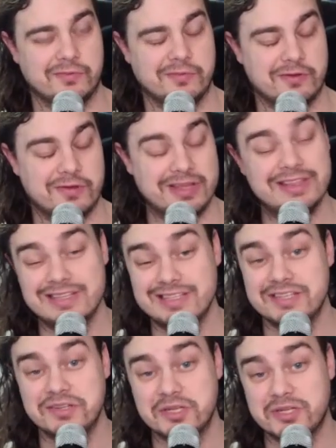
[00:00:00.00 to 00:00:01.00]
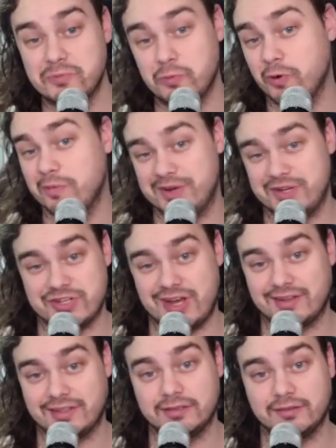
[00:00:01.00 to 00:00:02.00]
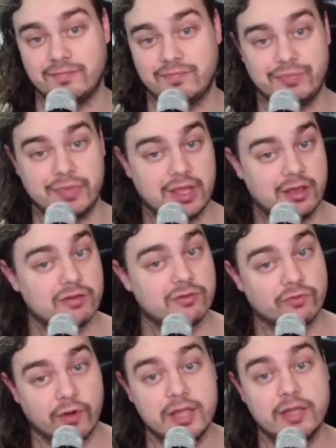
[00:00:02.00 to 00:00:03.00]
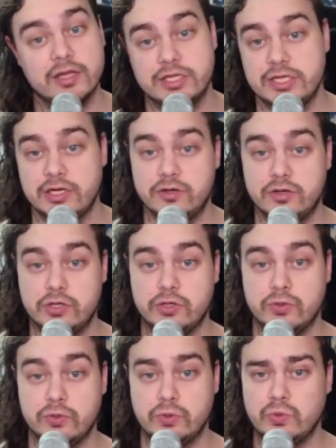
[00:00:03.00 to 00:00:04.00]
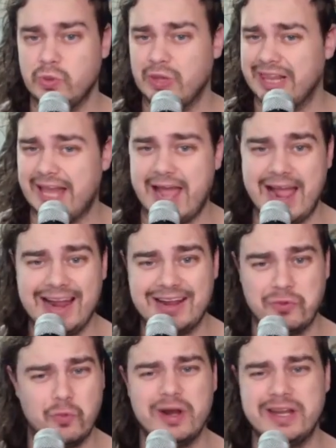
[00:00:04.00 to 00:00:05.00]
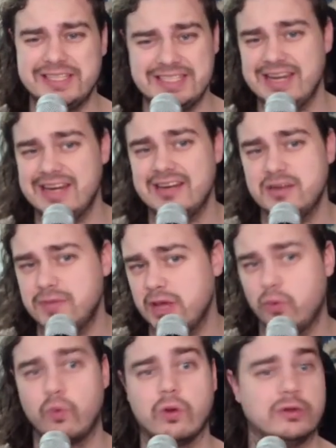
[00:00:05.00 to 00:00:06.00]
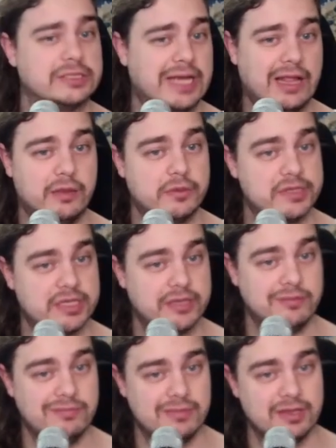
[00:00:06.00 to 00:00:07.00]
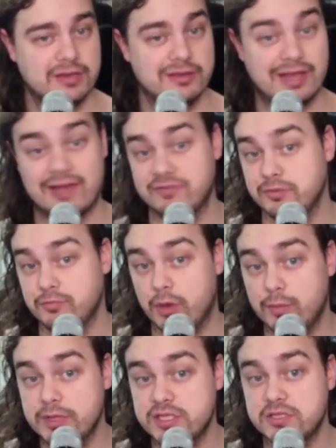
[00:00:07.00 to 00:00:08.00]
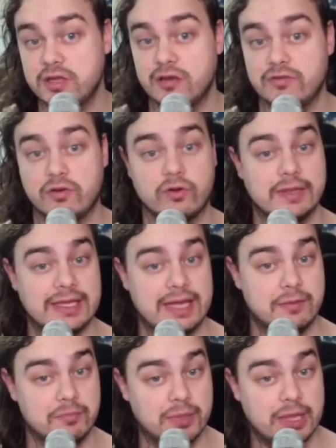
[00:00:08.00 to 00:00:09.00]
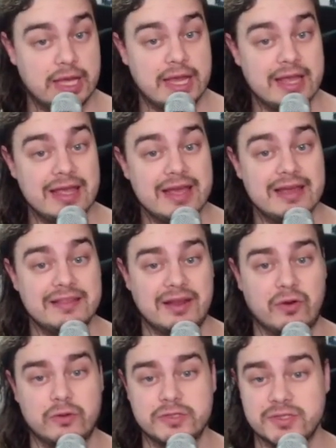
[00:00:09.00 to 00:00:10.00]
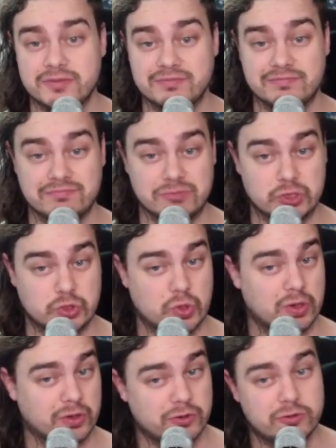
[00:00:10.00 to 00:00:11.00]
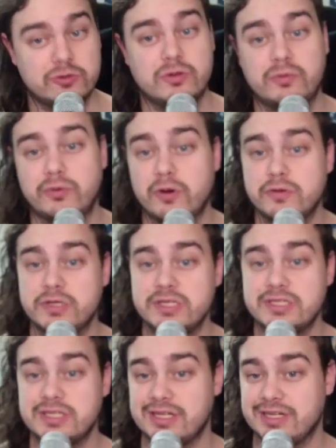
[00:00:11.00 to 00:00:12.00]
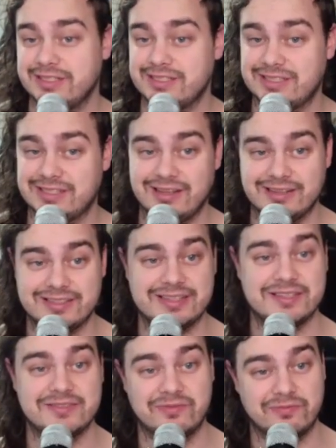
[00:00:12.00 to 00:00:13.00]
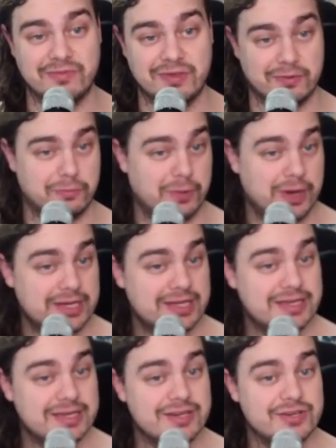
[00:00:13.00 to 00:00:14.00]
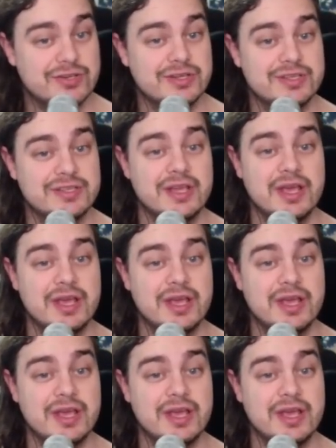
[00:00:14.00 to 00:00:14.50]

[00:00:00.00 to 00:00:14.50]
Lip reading: in this series would have been shocking. Frank continued to lack what is needed to be a Worlds caliber team. They have some moments of early game play that hold some strong neutral approaches and a solid sense of their win conditions,